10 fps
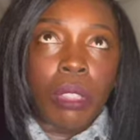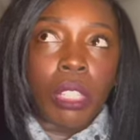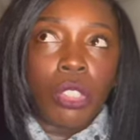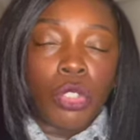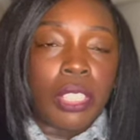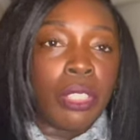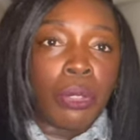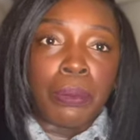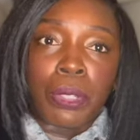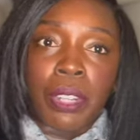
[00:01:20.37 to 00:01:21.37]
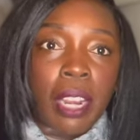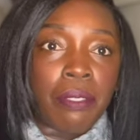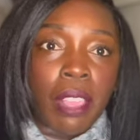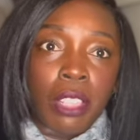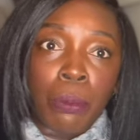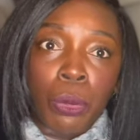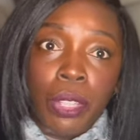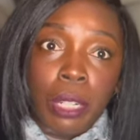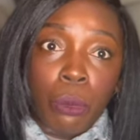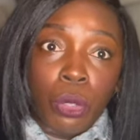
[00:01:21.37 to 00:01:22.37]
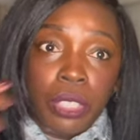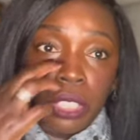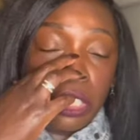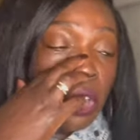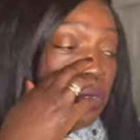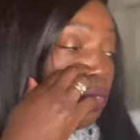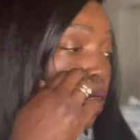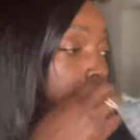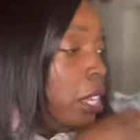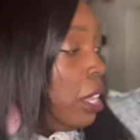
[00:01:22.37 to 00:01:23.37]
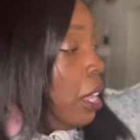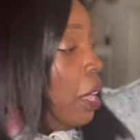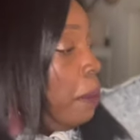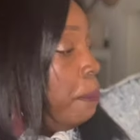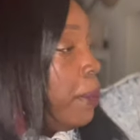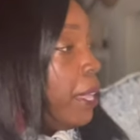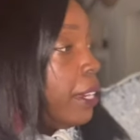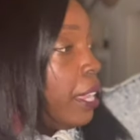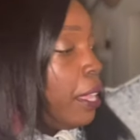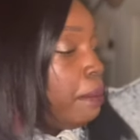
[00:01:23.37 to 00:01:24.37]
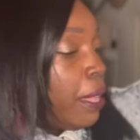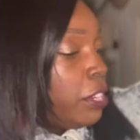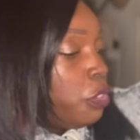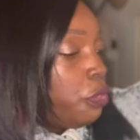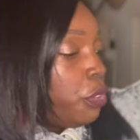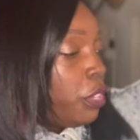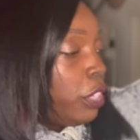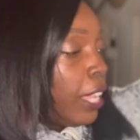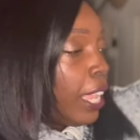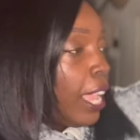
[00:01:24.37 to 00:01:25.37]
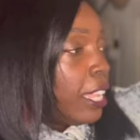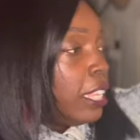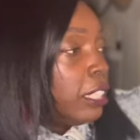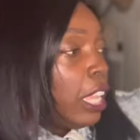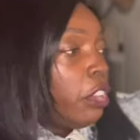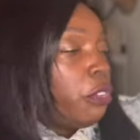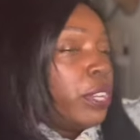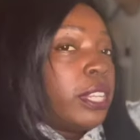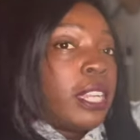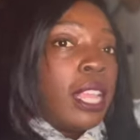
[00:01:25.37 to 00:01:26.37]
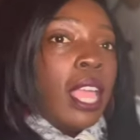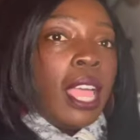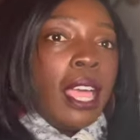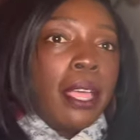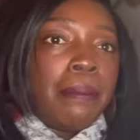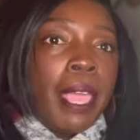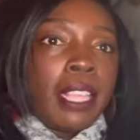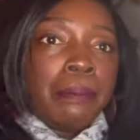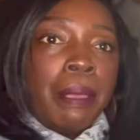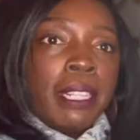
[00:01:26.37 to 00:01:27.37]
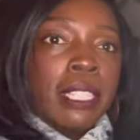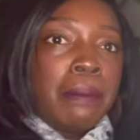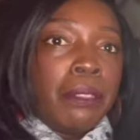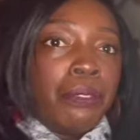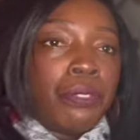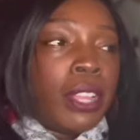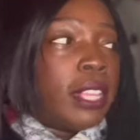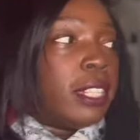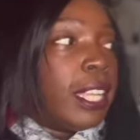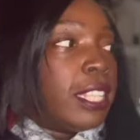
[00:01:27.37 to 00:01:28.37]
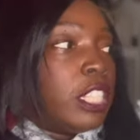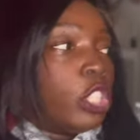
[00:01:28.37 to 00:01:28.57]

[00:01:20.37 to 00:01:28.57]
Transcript: dressing rooms are not available anymore since COVID. But um, I do feel like I can layer it. Um, it has buttons at the front, like I said, it's